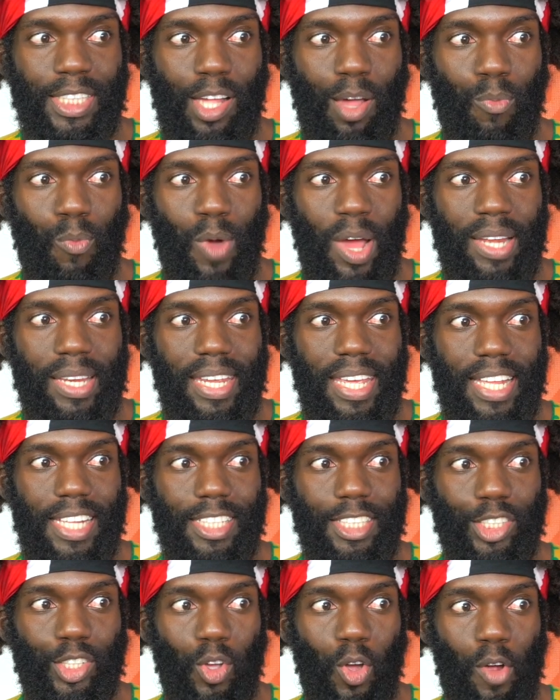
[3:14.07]
someone
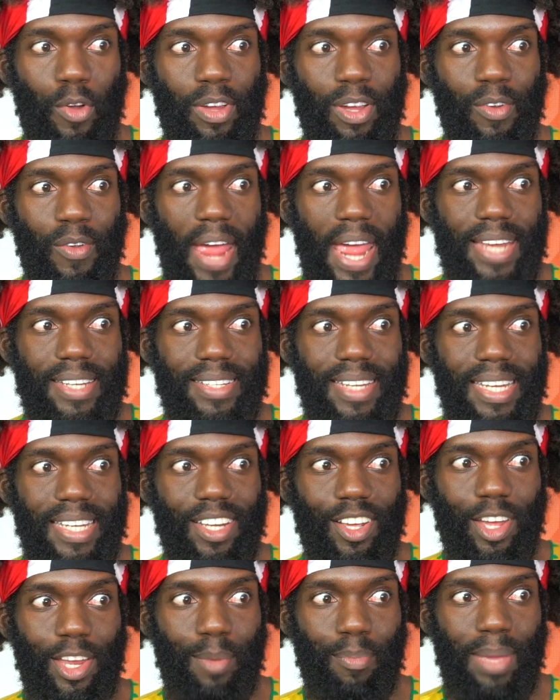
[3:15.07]
killed story
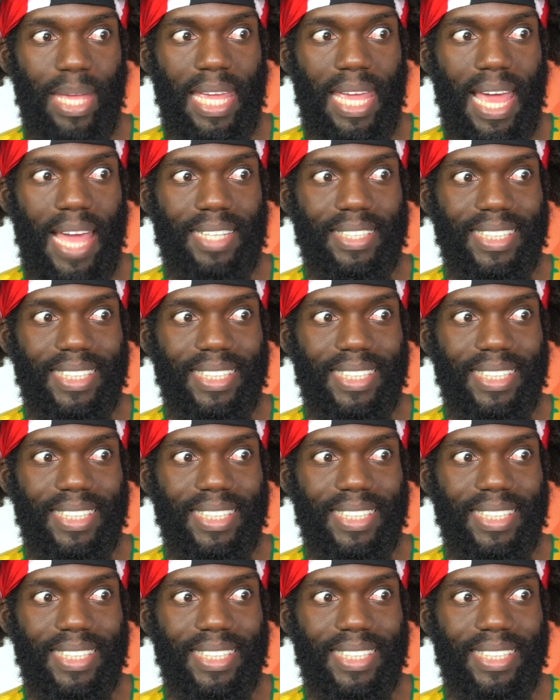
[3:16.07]
writing could be a